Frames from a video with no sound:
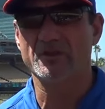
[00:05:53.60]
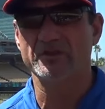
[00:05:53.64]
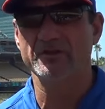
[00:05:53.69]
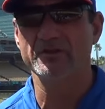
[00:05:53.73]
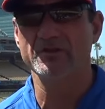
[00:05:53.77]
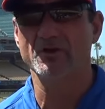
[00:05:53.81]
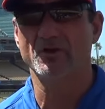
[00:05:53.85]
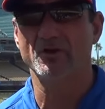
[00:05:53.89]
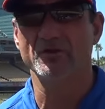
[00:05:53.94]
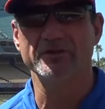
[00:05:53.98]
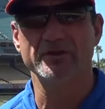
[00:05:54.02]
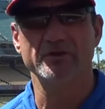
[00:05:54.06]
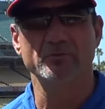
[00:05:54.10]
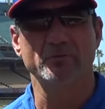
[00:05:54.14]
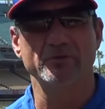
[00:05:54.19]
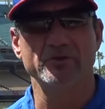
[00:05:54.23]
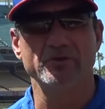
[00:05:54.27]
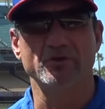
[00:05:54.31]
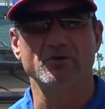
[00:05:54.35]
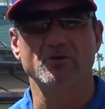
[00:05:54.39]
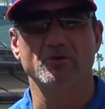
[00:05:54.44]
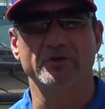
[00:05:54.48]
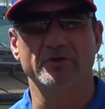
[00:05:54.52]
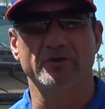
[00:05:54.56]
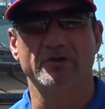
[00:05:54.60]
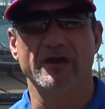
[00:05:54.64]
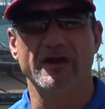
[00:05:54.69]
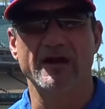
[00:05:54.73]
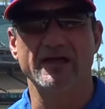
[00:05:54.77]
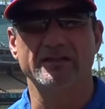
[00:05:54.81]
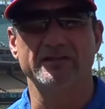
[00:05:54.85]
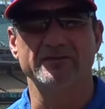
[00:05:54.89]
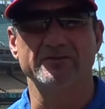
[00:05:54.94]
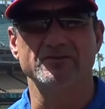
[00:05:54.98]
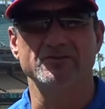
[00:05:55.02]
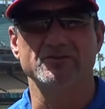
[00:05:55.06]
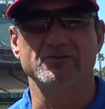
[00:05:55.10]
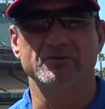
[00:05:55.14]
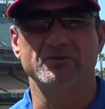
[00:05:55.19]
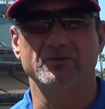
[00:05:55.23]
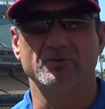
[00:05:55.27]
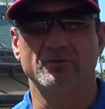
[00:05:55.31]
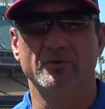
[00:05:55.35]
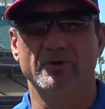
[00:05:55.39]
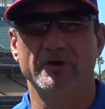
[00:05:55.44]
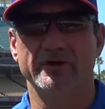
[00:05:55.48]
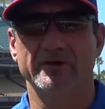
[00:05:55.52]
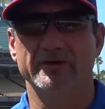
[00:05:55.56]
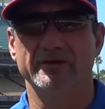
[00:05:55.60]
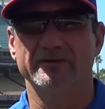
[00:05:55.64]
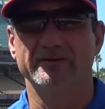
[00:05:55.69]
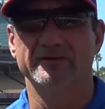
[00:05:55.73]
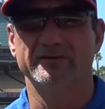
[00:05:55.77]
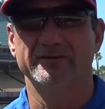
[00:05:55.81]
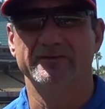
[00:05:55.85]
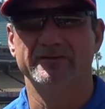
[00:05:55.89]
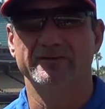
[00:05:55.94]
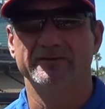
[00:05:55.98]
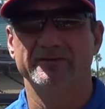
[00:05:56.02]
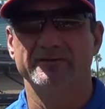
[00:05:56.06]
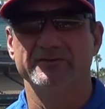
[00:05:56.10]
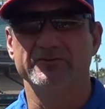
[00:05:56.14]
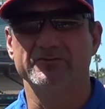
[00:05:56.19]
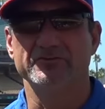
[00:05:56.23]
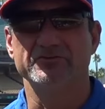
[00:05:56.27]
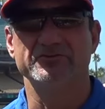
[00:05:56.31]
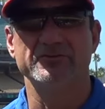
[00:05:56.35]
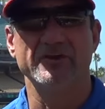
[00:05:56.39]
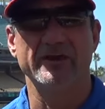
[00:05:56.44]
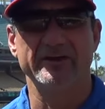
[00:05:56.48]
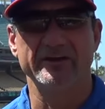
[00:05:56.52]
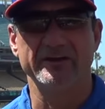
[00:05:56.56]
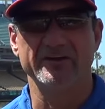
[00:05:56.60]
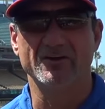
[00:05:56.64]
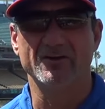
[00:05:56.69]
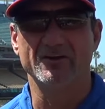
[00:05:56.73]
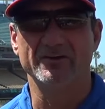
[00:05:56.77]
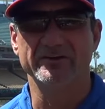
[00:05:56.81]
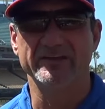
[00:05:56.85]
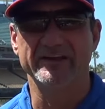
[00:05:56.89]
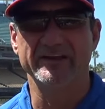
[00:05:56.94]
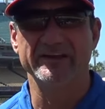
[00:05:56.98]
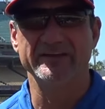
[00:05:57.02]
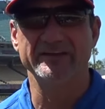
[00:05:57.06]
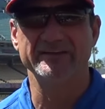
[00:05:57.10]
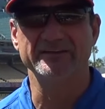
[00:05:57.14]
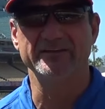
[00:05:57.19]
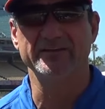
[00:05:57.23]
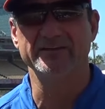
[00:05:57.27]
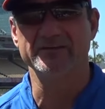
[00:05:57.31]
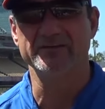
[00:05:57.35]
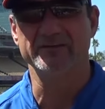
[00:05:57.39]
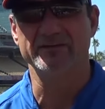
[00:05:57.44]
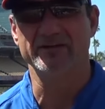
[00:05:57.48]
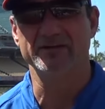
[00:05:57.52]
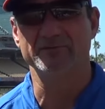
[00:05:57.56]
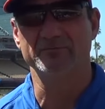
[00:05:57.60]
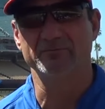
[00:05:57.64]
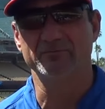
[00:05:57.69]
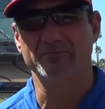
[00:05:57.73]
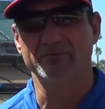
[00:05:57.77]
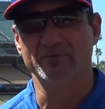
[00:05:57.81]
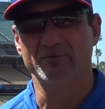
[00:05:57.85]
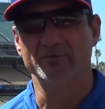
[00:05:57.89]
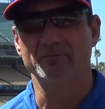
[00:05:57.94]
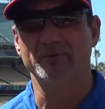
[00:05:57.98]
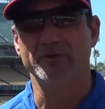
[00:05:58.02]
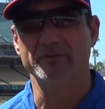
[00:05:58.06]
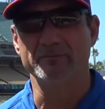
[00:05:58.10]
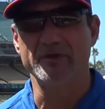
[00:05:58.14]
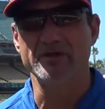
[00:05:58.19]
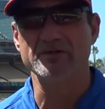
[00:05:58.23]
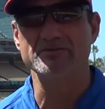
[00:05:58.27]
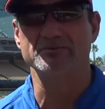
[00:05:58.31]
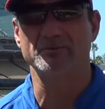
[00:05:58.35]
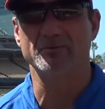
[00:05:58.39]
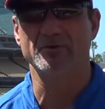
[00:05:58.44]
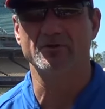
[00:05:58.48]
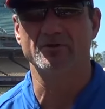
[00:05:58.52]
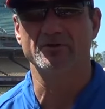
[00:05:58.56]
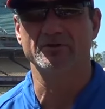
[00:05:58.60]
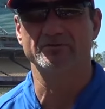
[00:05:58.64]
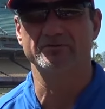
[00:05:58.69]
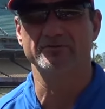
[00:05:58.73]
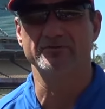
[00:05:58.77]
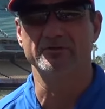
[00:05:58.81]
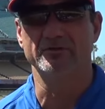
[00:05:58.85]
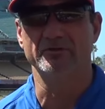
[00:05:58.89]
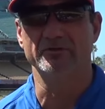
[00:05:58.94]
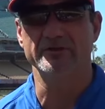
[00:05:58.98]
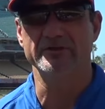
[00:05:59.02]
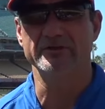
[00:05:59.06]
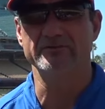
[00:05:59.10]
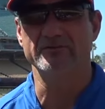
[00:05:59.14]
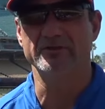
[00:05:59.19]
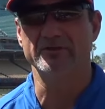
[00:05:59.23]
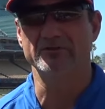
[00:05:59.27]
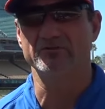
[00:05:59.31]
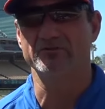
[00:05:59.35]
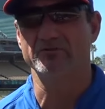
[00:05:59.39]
You know, and then when you're going to college, you're studying all day and then you got to go play baseball, you know, in the evening.